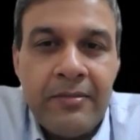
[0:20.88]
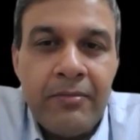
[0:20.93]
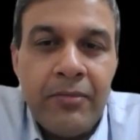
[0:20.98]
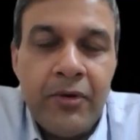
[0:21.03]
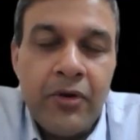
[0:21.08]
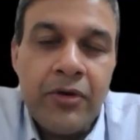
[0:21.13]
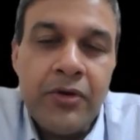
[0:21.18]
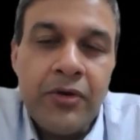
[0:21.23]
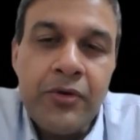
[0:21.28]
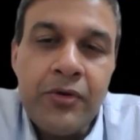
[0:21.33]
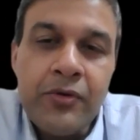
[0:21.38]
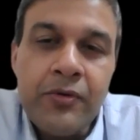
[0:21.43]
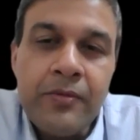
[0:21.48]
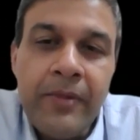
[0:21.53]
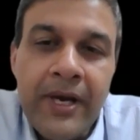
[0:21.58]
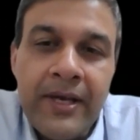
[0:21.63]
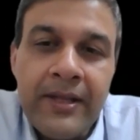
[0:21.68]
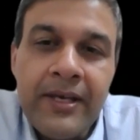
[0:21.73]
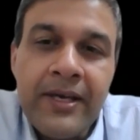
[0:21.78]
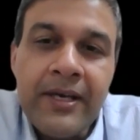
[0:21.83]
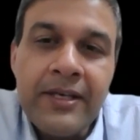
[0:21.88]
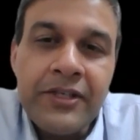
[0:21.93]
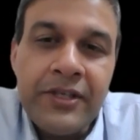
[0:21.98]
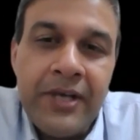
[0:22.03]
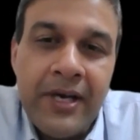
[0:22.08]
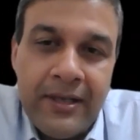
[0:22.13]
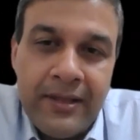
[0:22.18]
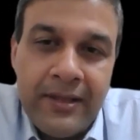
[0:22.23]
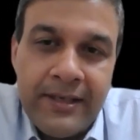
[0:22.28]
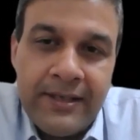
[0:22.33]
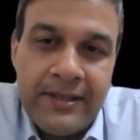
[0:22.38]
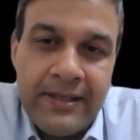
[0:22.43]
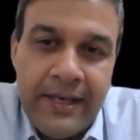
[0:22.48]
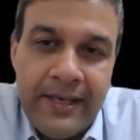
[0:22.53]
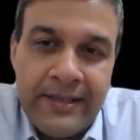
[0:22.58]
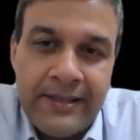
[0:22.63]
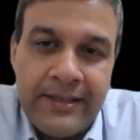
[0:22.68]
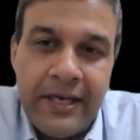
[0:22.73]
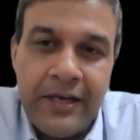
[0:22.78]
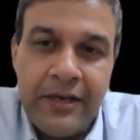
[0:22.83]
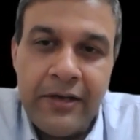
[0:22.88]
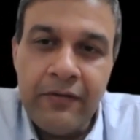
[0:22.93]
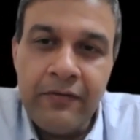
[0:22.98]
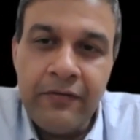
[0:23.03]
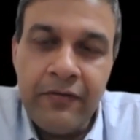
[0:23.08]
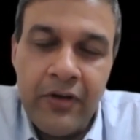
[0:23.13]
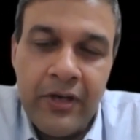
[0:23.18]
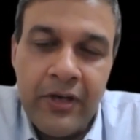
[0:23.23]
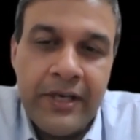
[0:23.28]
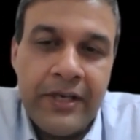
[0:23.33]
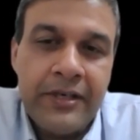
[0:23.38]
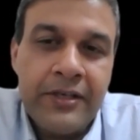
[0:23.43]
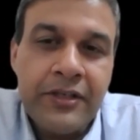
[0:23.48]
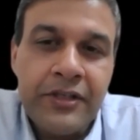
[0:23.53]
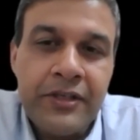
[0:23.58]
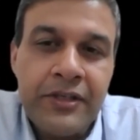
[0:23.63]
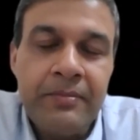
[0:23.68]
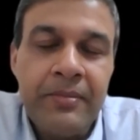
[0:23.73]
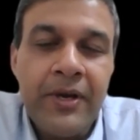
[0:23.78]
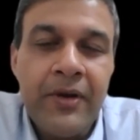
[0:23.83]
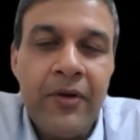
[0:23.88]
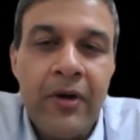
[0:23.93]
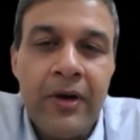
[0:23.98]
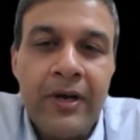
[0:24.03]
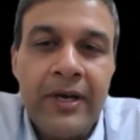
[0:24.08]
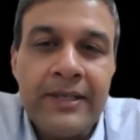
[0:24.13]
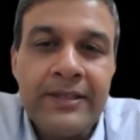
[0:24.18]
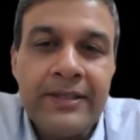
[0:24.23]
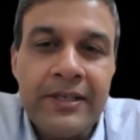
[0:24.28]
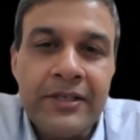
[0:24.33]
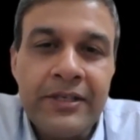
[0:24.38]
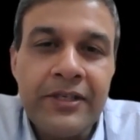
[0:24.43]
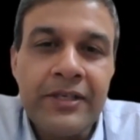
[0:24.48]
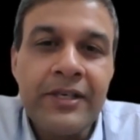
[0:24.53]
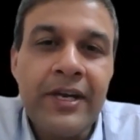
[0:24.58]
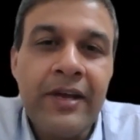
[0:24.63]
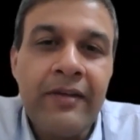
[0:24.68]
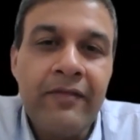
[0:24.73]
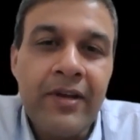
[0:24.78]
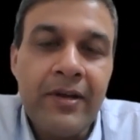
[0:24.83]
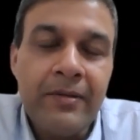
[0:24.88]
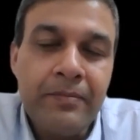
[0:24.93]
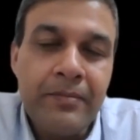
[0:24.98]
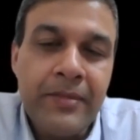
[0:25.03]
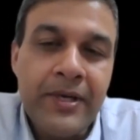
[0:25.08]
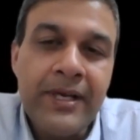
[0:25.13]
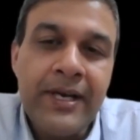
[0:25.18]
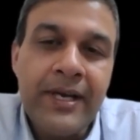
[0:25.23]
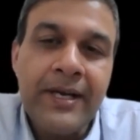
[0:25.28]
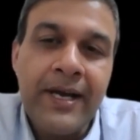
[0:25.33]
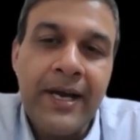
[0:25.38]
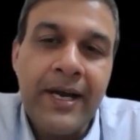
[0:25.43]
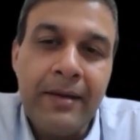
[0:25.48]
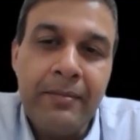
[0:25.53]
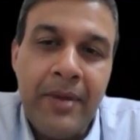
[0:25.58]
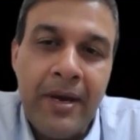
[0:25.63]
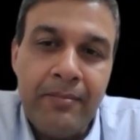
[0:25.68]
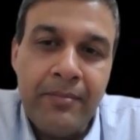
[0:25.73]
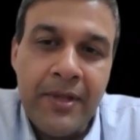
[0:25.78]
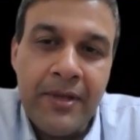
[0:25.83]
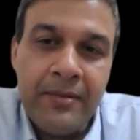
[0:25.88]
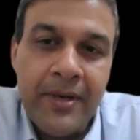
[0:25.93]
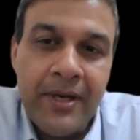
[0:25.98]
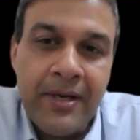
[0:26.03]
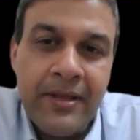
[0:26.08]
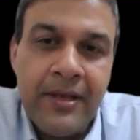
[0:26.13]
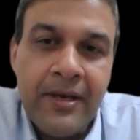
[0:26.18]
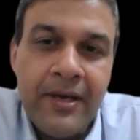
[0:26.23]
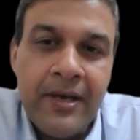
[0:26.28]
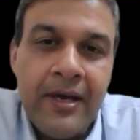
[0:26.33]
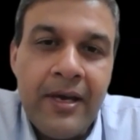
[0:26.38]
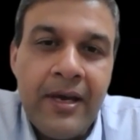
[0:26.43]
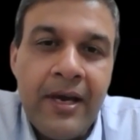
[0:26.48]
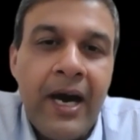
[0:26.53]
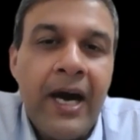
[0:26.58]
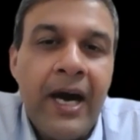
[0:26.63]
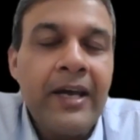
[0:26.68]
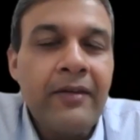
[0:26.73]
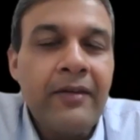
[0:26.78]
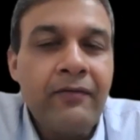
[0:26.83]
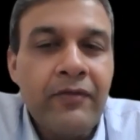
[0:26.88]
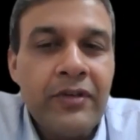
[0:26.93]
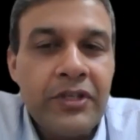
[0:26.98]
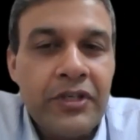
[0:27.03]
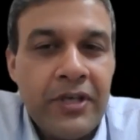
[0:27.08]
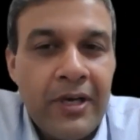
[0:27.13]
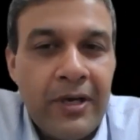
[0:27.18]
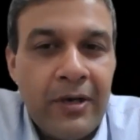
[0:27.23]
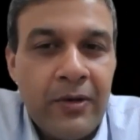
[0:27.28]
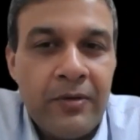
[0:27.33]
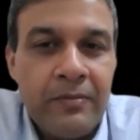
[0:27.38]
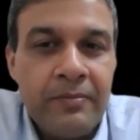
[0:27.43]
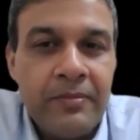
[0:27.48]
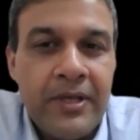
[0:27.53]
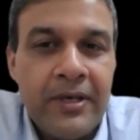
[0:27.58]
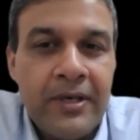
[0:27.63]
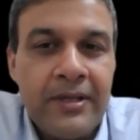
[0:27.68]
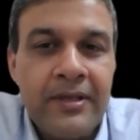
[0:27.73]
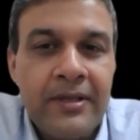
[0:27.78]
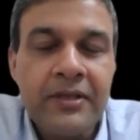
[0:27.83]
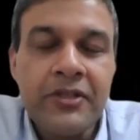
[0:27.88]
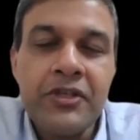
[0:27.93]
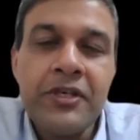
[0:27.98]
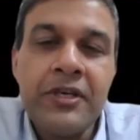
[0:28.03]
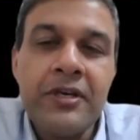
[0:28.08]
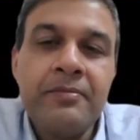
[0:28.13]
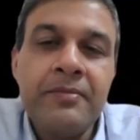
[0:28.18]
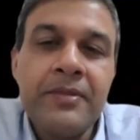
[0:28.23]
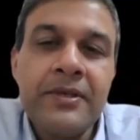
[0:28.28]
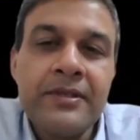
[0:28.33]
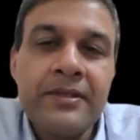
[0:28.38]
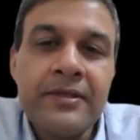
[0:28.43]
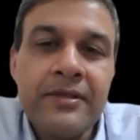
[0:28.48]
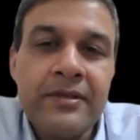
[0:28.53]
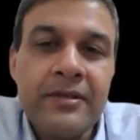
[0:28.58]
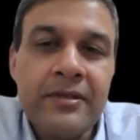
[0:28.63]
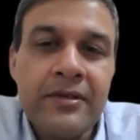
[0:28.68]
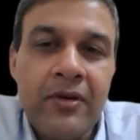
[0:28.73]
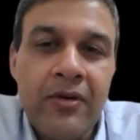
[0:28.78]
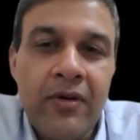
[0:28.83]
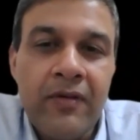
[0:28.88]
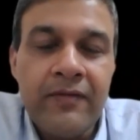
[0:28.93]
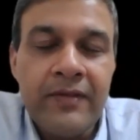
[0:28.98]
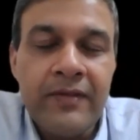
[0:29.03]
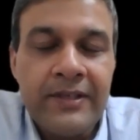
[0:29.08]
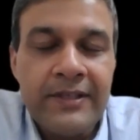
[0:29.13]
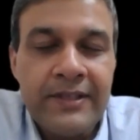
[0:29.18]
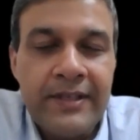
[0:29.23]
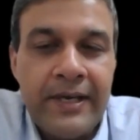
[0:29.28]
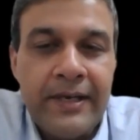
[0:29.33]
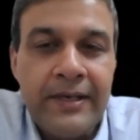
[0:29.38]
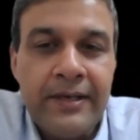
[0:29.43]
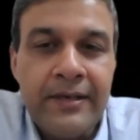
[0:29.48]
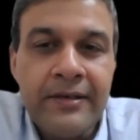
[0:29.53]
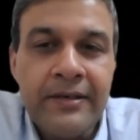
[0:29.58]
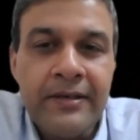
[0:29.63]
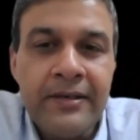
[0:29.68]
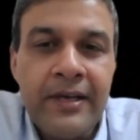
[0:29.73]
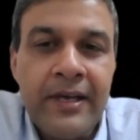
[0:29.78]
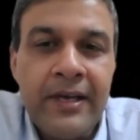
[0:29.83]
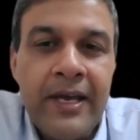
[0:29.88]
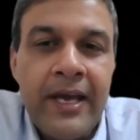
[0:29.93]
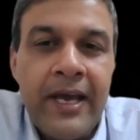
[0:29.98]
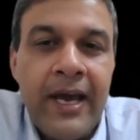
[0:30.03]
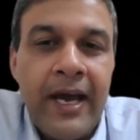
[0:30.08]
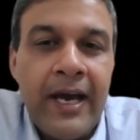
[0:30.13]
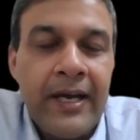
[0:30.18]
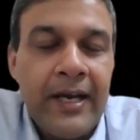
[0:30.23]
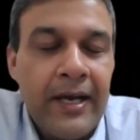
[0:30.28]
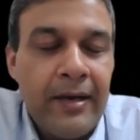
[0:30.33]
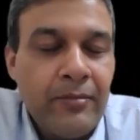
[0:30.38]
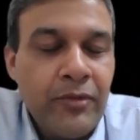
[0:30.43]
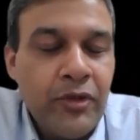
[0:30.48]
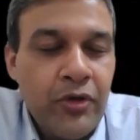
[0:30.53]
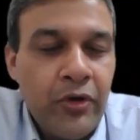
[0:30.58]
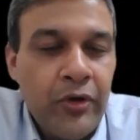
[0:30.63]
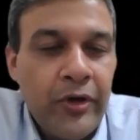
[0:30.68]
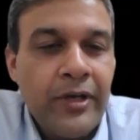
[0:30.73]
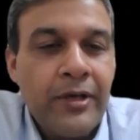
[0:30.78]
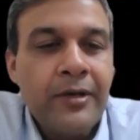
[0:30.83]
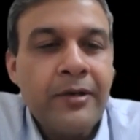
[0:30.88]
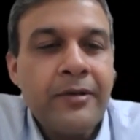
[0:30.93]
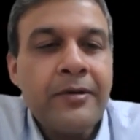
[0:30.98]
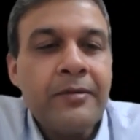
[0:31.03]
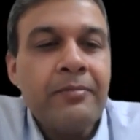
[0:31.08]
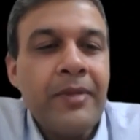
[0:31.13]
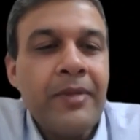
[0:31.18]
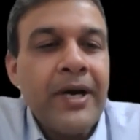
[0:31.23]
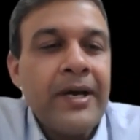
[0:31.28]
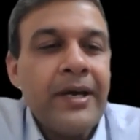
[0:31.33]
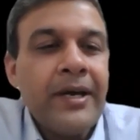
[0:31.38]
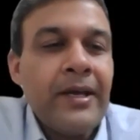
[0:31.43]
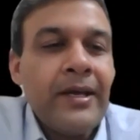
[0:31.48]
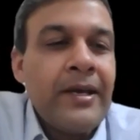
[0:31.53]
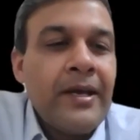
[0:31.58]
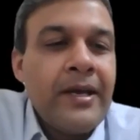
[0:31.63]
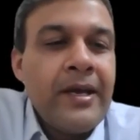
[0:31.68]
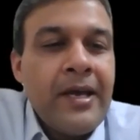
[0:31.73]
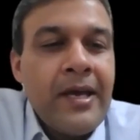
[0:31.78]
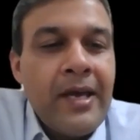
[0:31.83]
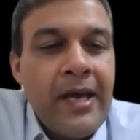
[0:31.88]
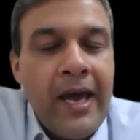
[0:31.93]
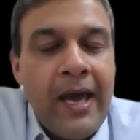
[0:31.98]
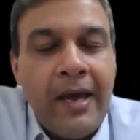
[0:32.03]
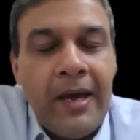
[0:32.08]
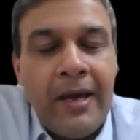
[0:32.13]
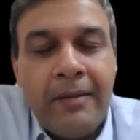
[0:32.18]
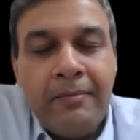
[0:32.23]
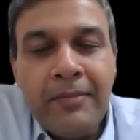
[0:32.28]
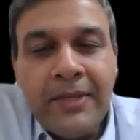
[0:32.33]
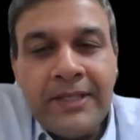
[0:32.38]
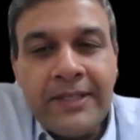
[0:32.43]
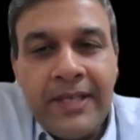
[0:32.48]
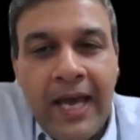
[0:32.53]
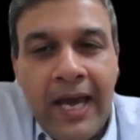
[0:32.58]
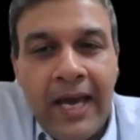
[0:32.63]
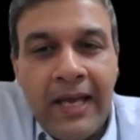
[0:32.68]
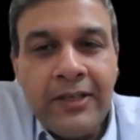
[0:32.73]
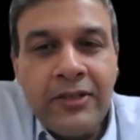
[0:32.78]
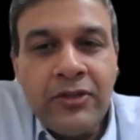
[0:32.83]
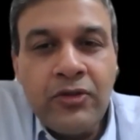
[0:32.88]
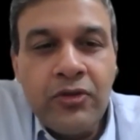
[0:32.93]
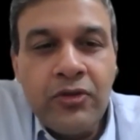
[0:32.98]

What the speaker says: brought to you by the Ashang Desai Center for Leadership and Organization Development at IIM Ahmedabad. I am Vishal Gupta, the chairperson of the center, and I am joined by Ms. Annice